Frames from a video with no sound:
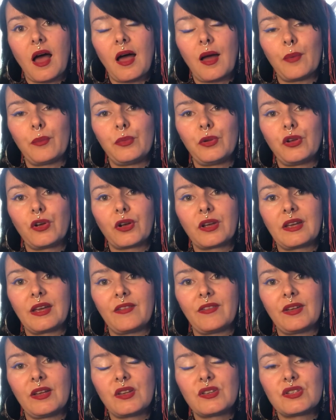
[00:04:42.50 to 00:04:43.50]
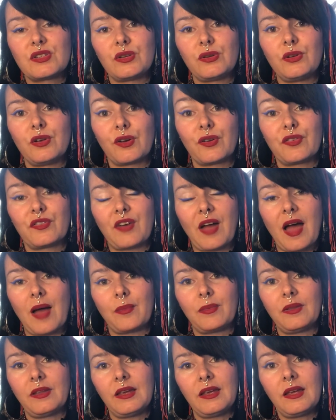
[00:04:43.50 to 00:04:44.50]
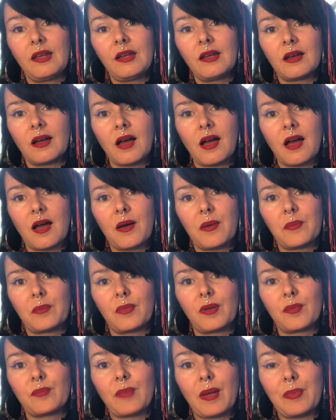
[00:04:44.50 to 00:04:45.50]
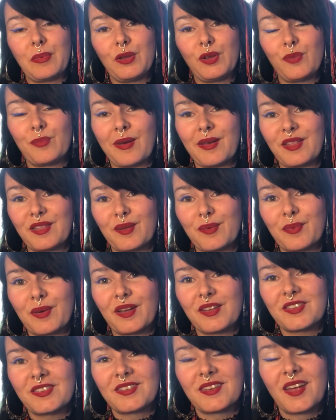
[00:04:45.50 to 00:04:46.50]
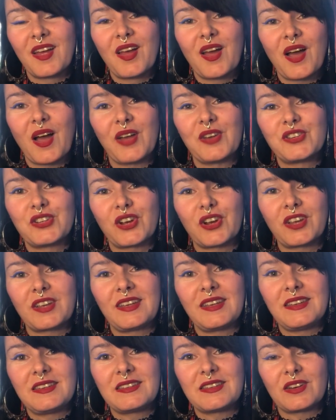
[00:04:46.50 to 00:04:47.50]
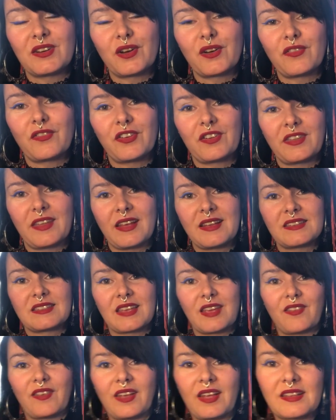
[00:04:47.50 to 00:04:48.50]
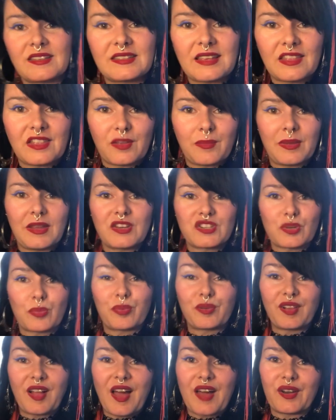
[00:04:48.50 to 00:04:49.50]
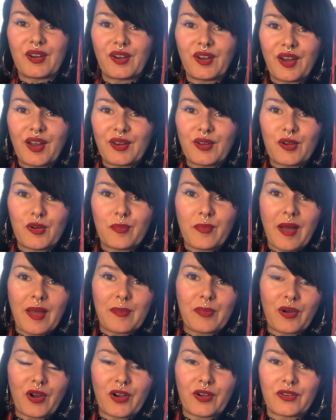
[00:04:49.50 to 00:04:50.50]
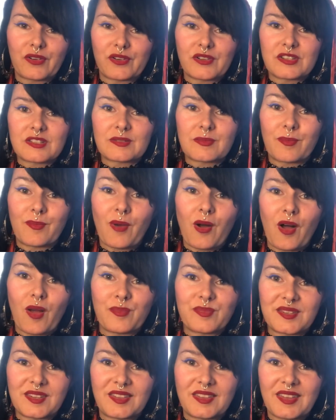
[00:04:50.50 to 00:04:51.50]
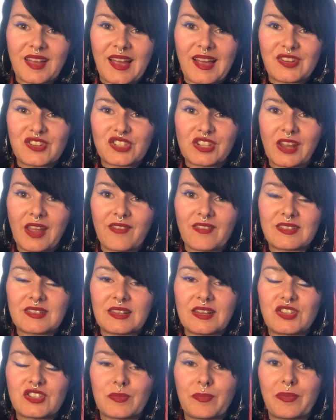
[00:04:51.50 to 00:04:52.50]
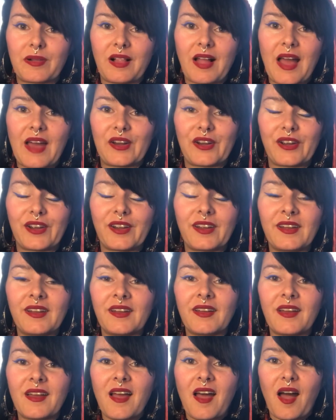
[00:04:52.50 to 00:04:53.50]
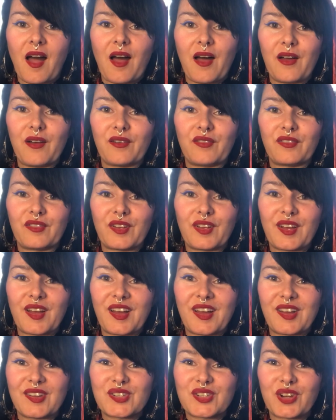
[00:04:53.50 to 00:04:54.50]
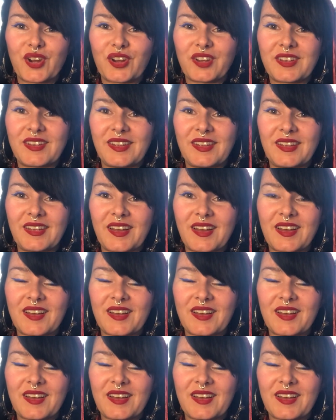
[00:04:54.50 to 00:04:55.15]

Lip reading: you're giving to your family. Maybe you made them a turkey dinner for Thanksgiving and sent them each a platter. I know my partner's mom did that. She gave us each a platter of turkey